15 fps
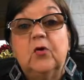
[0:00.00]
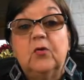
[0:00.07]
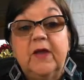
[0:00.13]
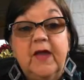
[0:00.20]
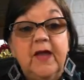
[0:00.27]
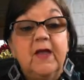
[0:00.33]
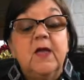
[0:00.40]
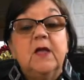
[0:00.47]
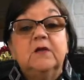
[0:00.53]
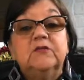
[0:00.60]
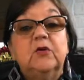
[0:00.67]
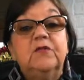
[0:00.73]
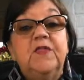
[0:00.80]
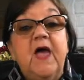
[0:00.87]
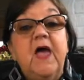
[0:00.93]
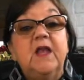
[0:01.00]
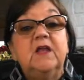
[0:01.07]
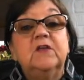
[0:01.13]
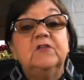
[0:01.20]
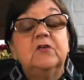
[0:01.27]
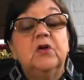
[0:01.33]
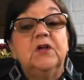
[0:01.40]
Okay, so that
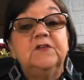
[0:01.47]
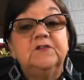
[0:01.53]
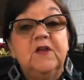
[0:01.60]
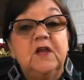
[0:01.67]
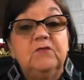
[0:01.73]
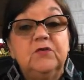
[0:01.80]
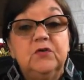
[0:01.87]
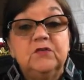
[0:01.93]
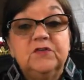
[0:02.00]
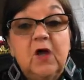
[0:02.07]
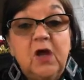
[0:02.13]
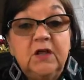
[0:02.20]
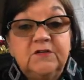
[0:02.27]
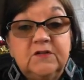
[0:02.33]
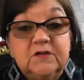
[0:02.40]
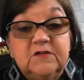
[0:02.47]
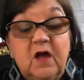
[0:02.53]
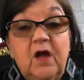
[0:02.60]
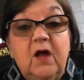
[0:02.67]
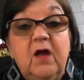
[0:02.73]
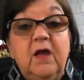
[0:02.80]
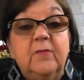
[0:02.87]
is going to save you tons of
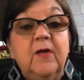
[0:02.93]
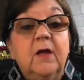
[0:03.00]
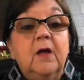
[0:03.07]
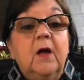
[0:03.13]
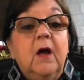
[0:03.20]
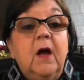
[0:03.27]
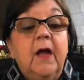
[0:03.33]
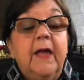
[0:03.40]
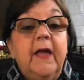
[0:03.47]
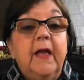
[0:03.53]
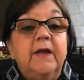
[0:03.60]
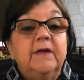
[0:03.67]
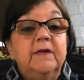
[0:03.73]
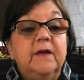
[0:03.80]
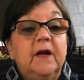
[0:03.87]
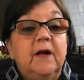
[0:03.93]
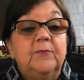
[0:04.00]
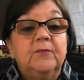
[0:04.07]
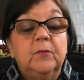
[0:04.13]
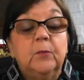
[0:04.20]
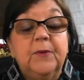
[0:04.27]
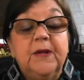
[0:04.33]
time
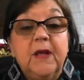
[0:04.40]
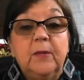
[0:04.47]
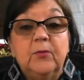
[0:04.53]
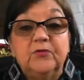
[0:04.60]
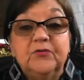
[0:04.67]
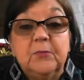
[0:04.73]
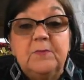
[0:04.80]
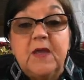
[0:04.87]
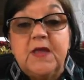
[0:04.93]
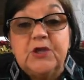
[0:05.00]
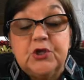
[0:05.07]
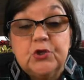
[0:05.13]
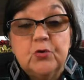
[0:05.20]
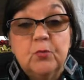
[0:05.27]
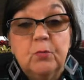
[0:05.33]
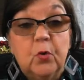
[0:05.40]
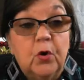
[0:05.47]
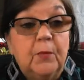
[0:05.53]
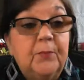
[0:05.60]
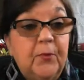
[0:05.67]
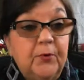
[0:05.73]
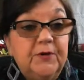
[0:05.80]
and be able to make you
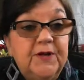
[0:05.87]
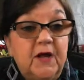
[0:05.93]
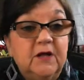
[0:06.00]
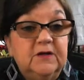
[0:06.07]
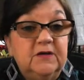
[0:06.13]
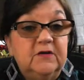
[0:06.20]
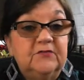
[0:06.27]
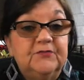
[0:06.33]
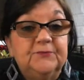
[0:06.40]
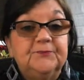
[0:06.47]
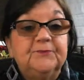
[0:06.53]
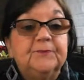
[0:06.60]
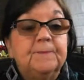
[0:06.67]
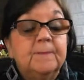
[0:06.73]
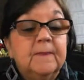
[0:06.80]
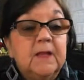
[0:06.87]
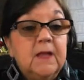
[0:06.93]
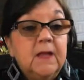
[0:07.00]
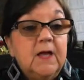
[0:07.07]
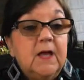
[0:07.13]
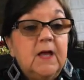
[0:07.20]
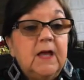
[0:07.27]
more productive.
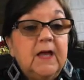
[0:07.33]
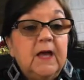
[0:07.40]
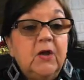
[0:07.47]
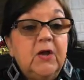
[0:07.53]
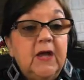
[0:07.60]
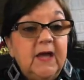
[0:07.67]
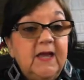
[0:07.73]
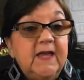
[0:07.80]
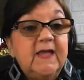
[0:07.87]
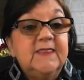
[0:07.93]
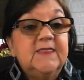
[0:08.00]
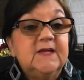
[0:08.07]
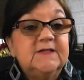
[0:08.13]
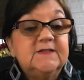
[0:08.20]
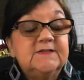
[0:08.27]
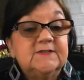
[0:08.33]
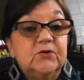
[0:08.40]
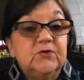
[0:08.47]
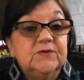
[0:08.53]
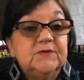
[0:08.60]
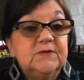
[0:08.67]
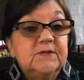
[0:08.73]
Okay, and then
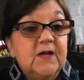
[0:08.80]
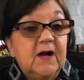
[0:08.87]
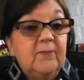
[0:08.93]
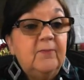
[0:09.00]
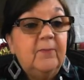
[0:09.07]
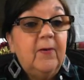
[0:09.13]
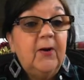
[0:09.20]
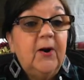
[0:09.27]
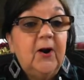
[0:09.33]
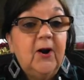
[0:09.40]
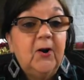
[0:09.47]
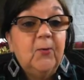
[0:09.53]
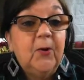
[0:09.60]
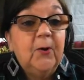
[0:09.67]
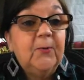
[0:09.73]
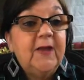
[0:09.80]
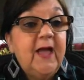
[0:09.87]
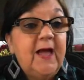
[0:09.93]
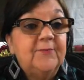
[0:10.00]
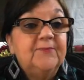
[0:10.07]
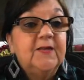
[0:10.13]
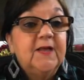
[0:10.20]
so where are we
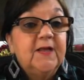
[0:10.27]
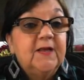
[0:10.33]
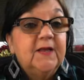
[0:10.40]
at?